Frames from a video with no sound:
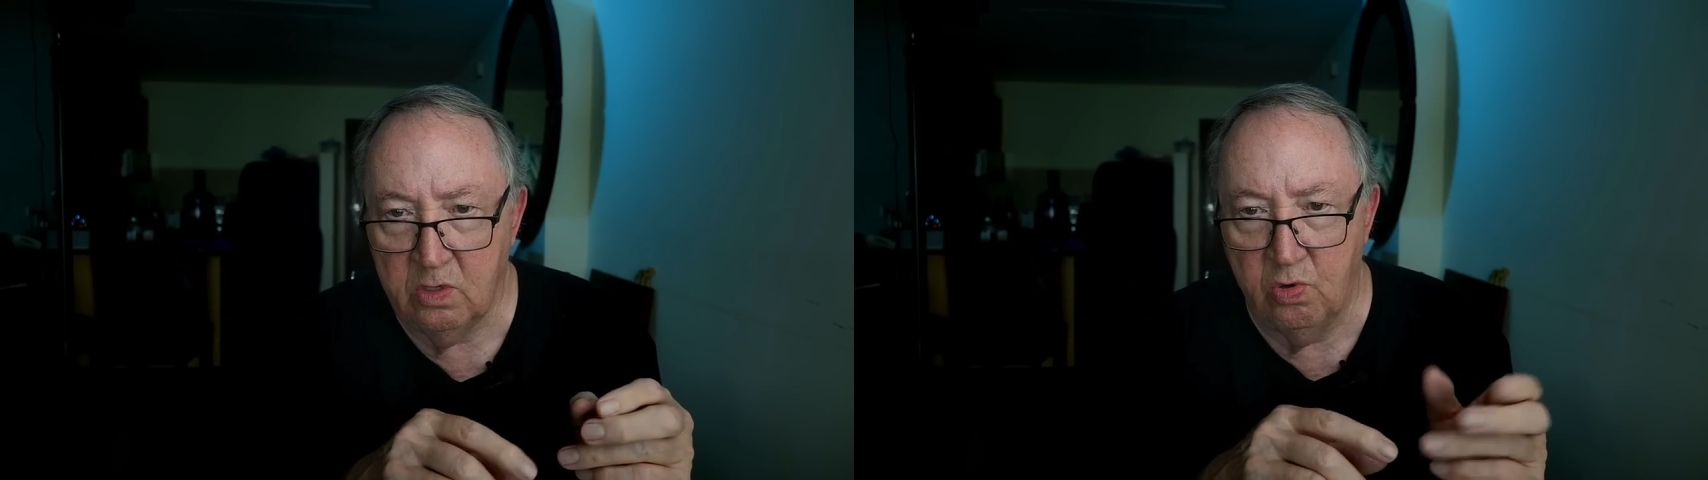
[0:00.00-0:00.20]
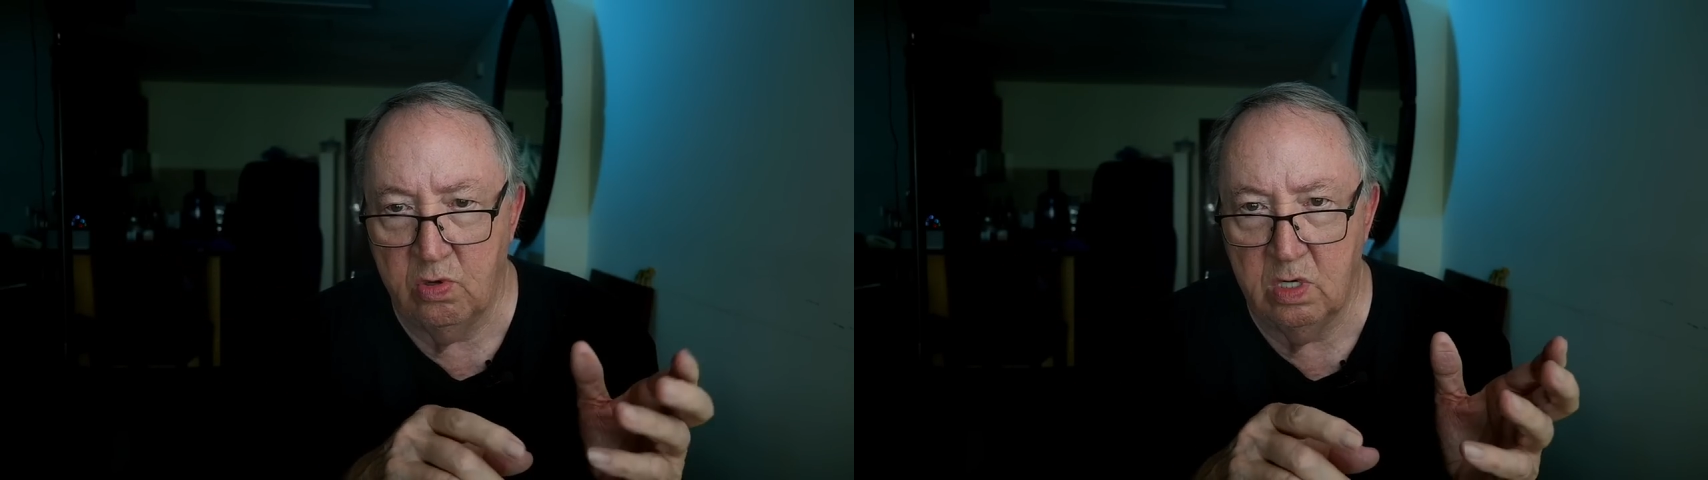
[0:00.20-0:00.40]
a
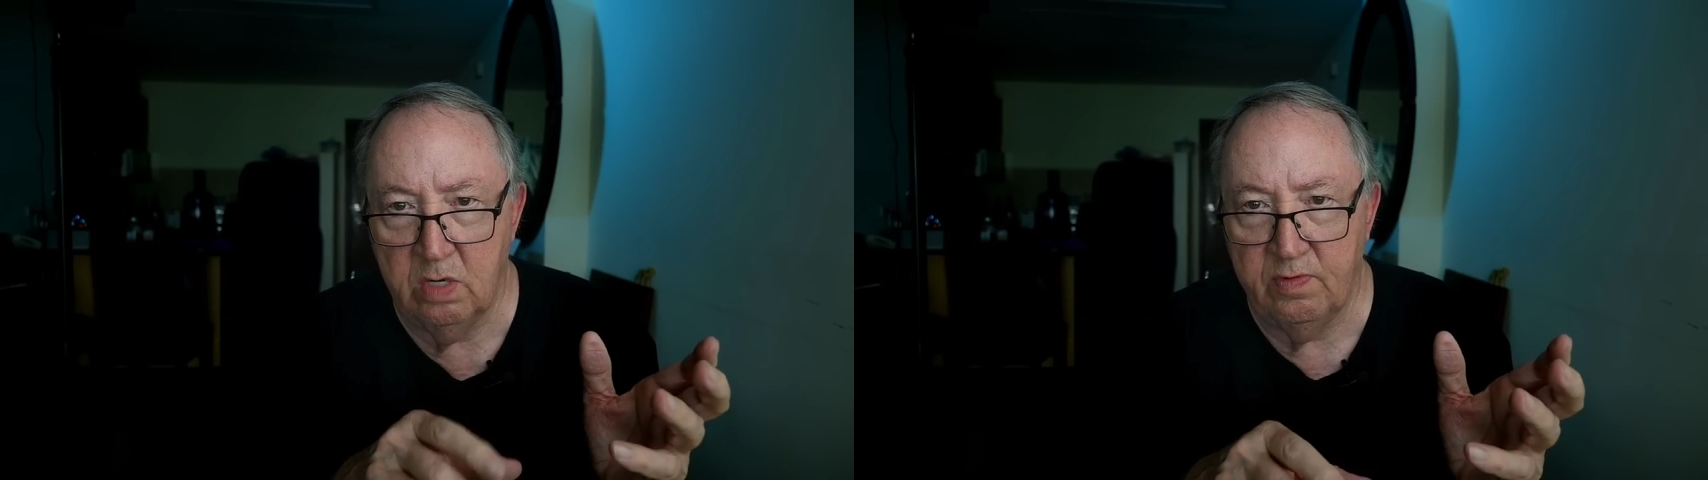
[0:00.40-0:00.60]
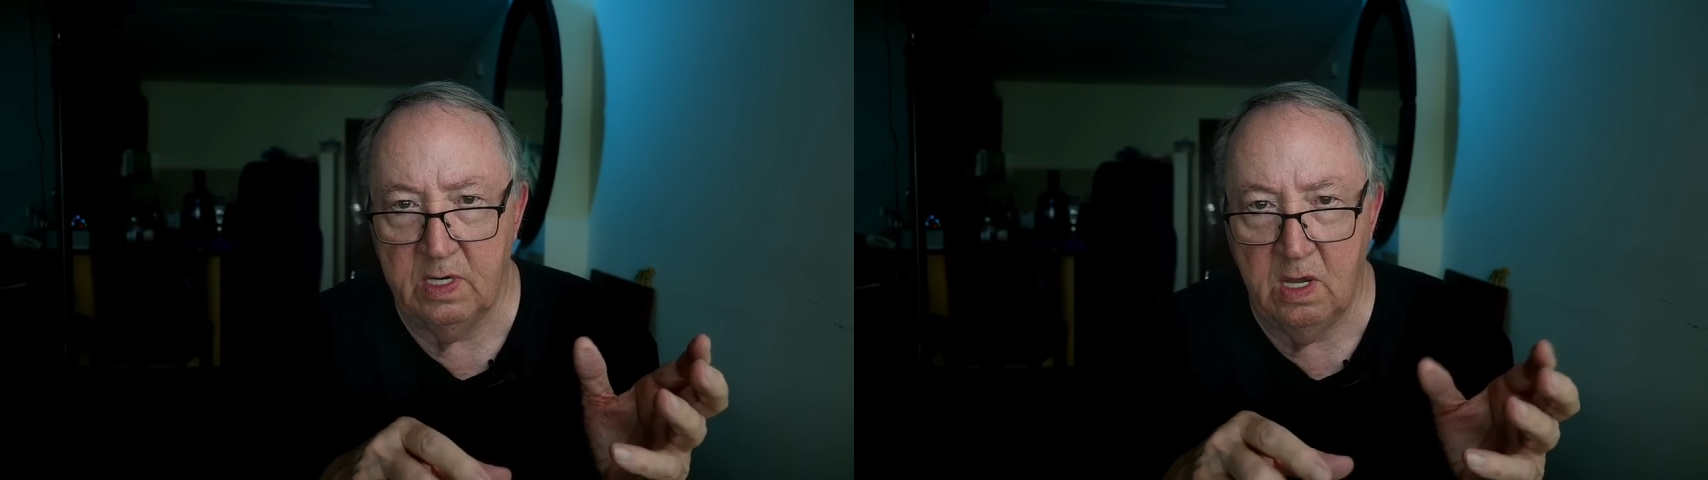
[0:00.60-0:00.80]
quarter
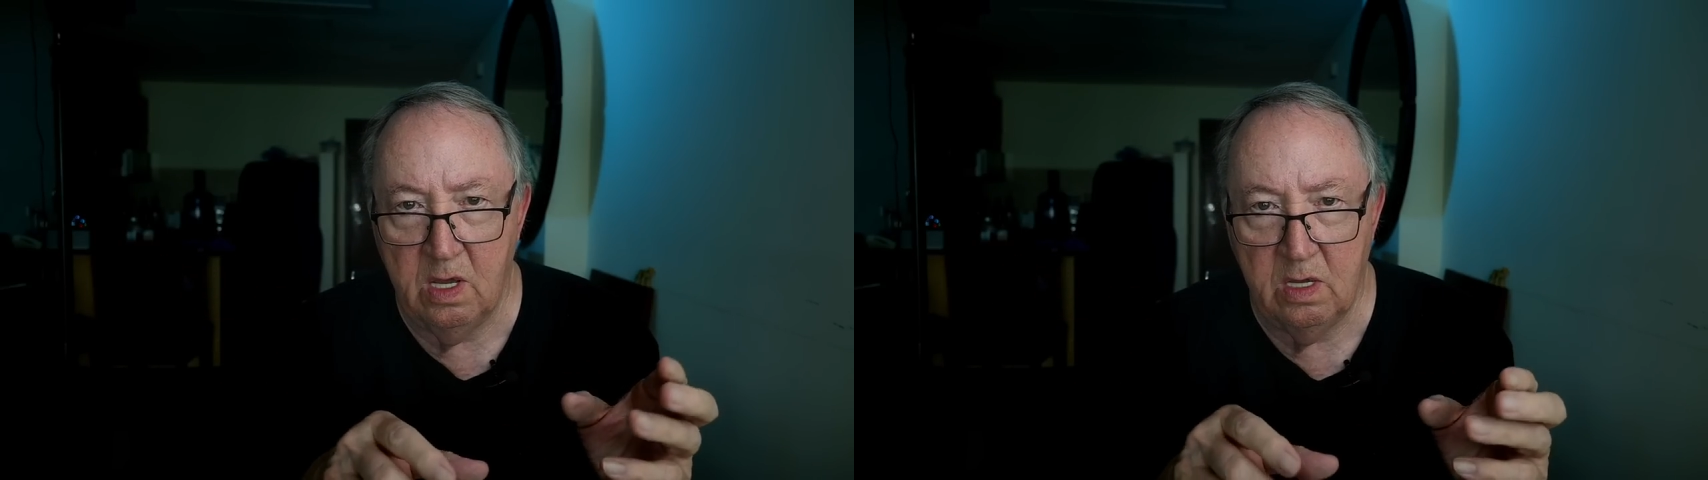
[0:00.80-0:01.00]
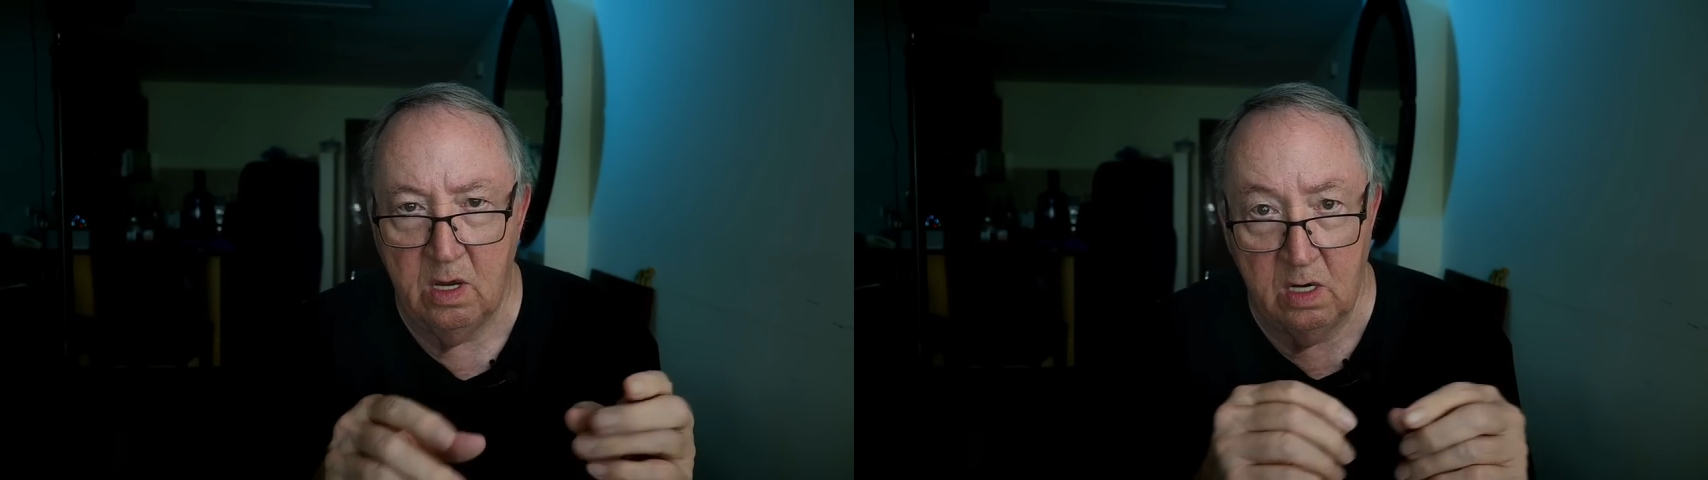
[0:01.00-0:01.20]
of
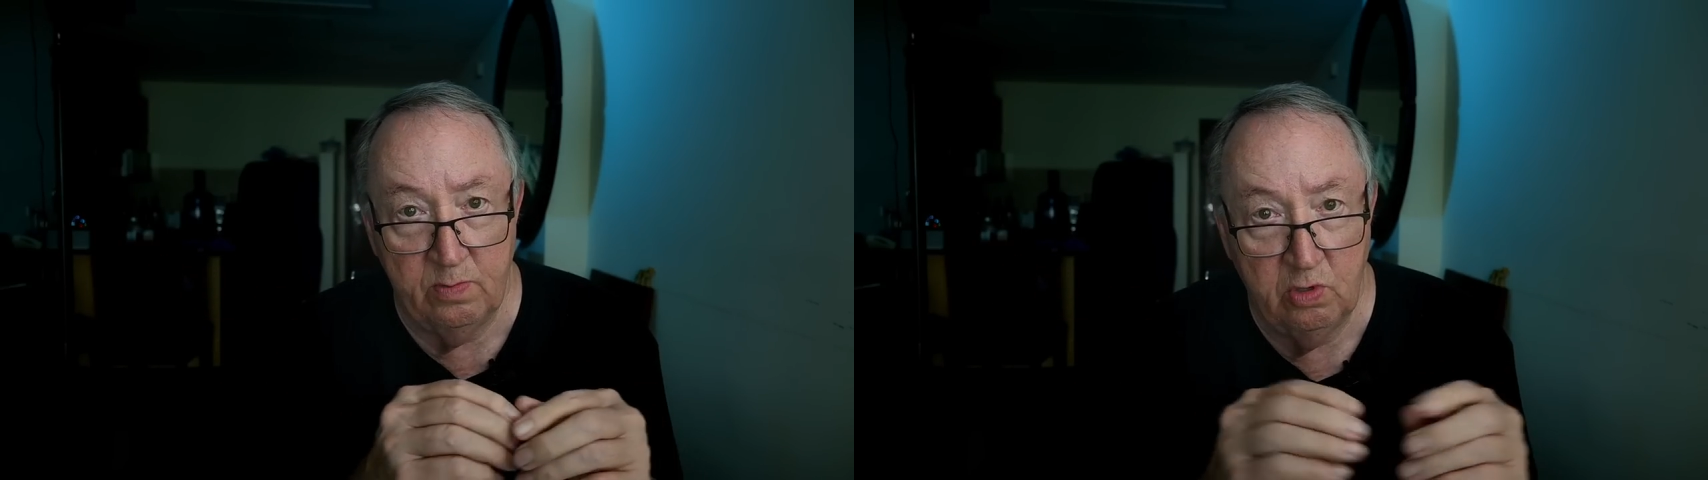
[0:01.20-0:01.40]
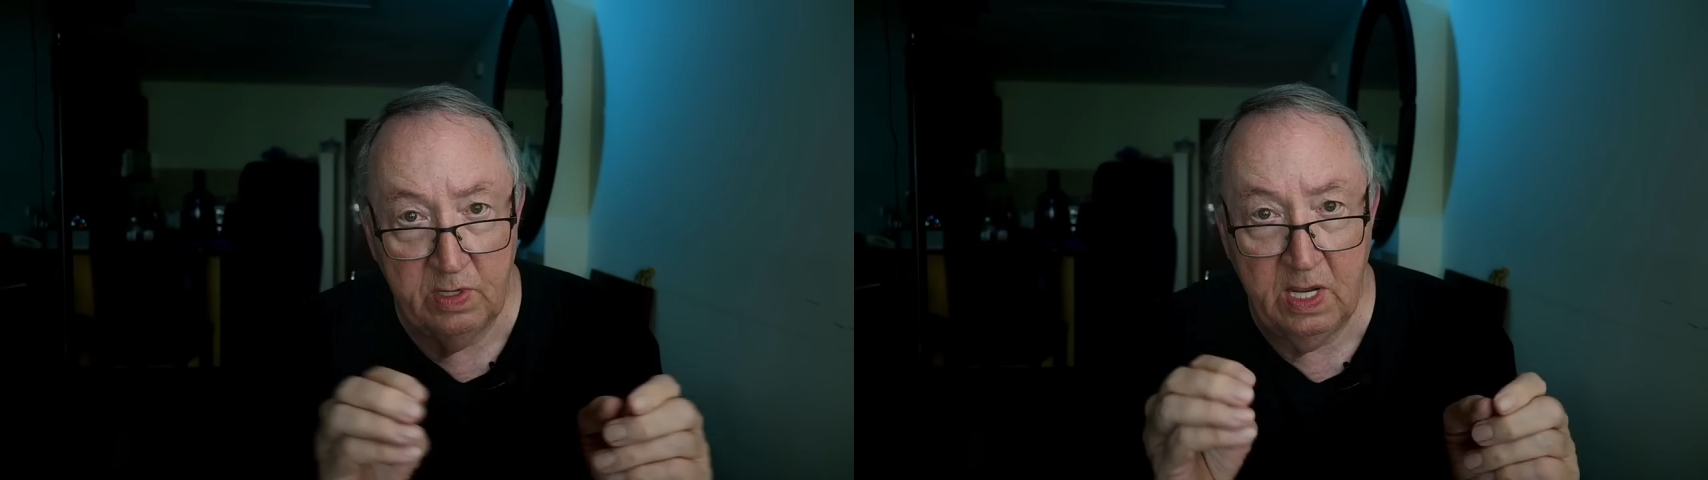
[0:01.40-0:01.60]
a
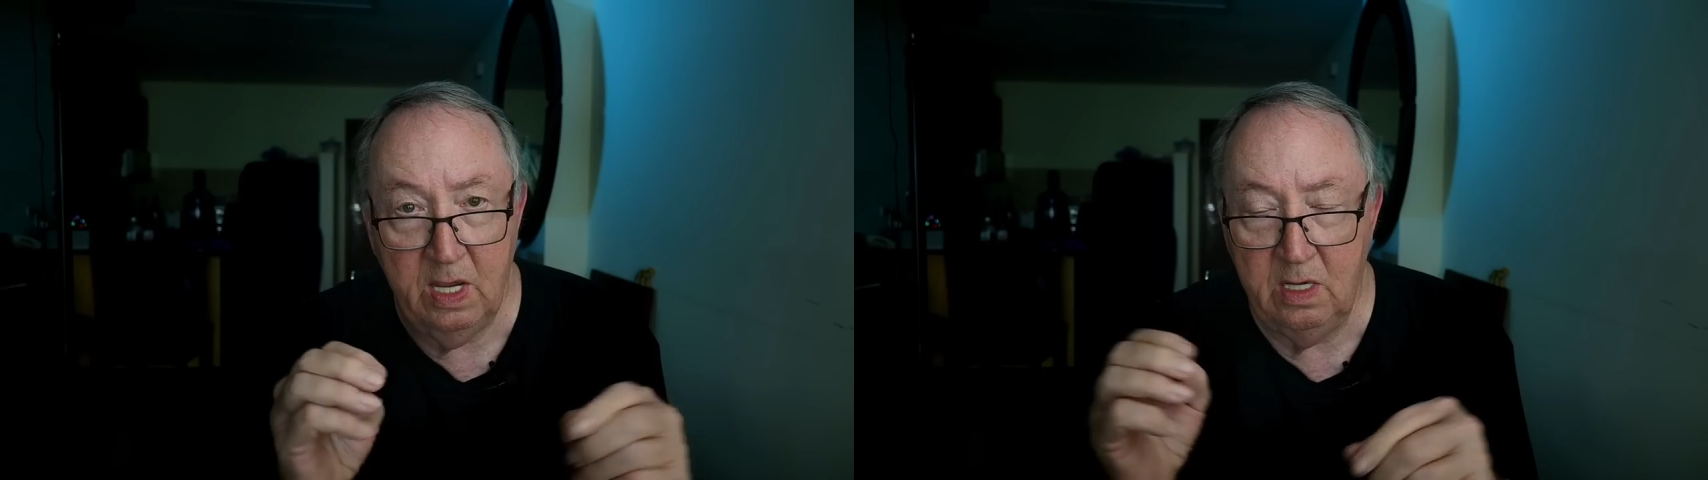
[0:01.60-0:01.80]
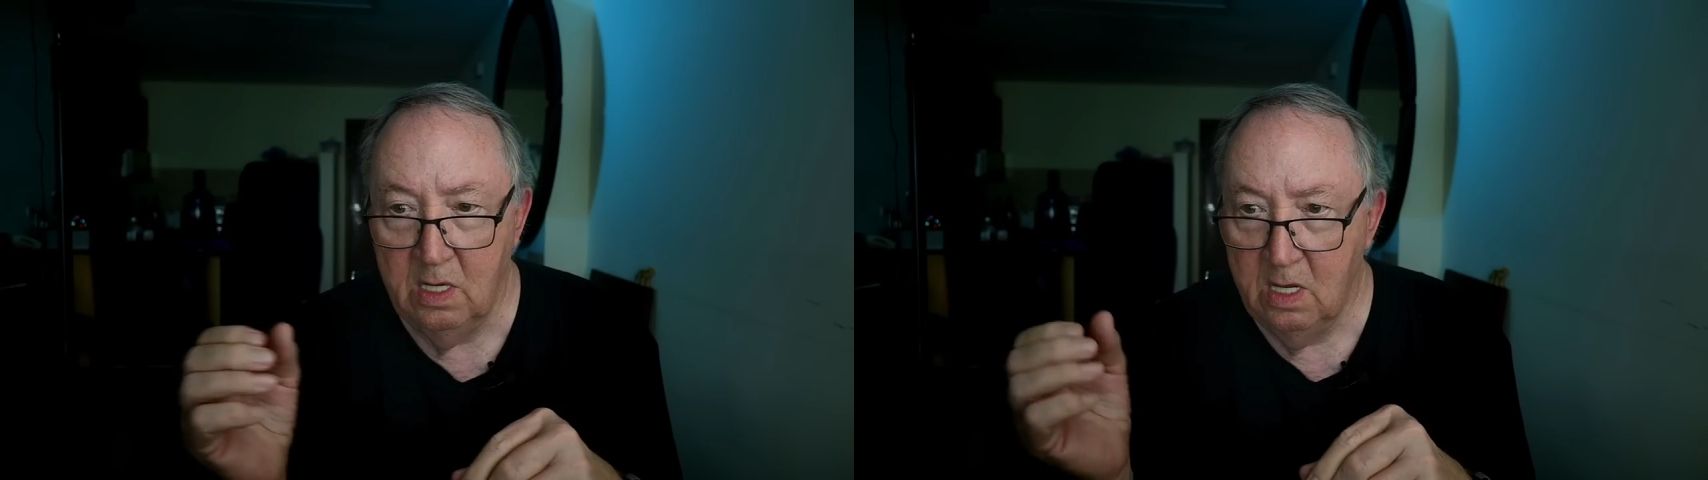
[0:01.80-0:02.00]
hard-boiled
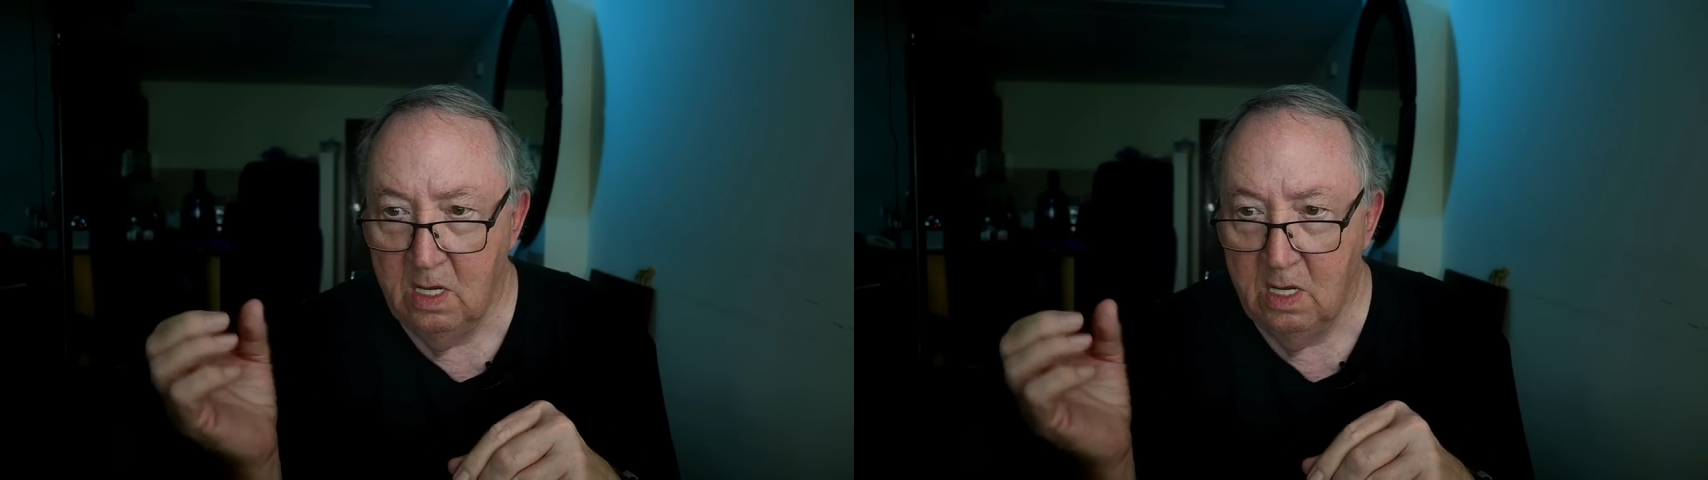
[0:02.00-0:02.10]
egg,